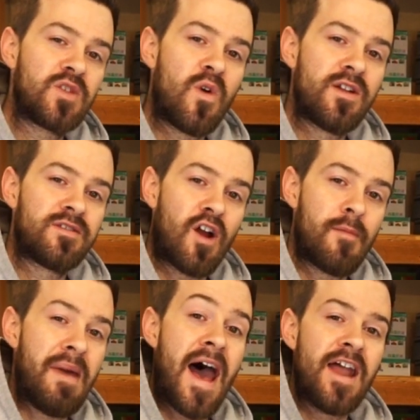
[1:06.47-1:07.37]
ones are
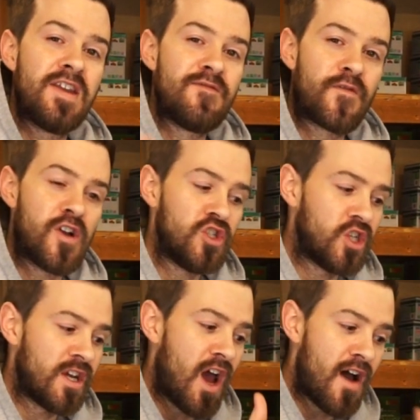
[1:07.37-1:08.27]
patent
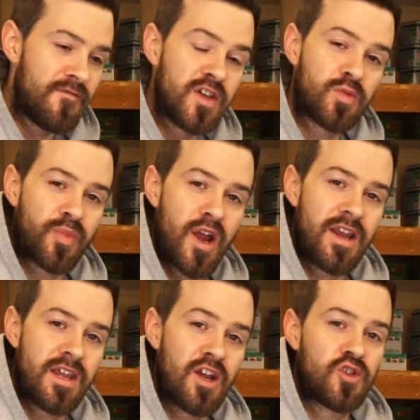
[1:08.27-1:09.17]
infringing of this
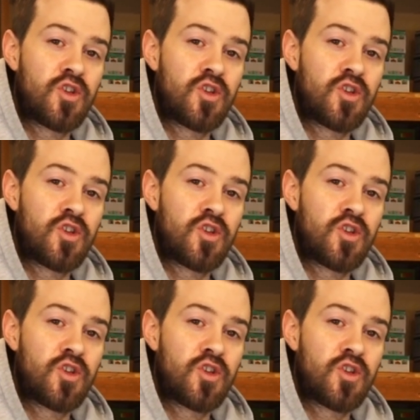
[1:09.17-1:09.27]
brand here.